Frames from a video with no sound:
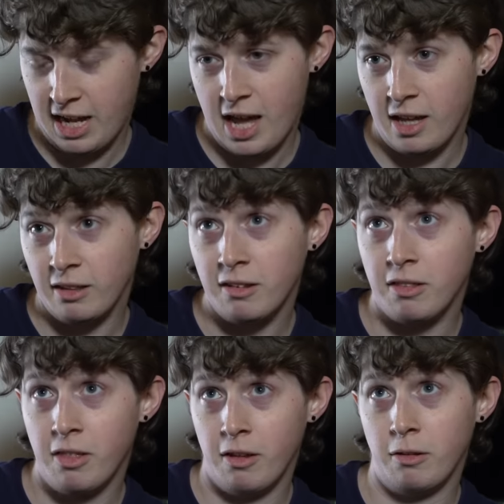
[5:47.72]
and
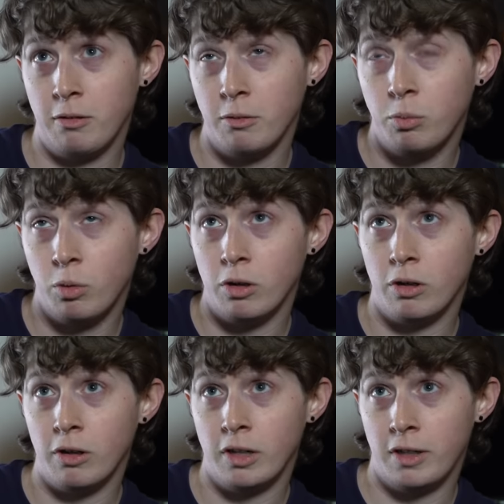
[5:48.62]
the
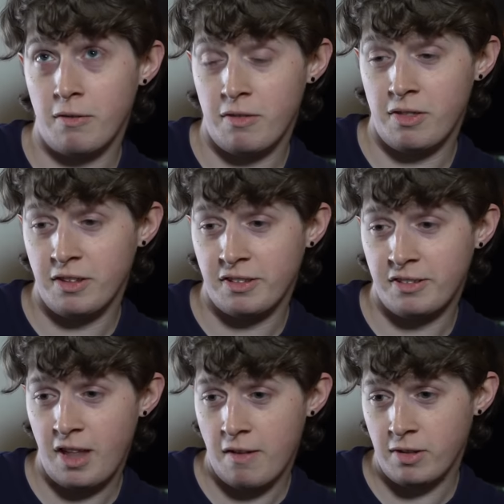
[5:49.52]
War of the
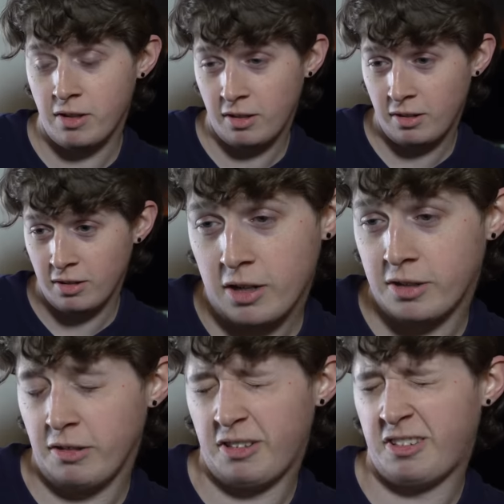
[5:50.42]
Seven
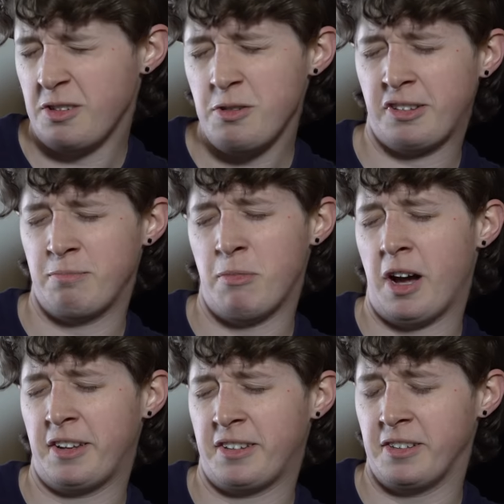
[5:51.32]
Dr. Seuss
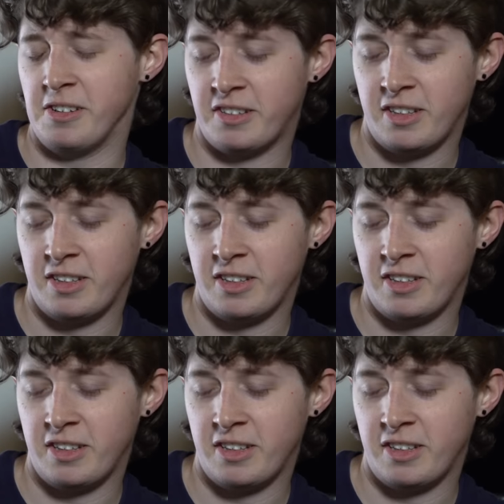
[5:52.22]
Monsters,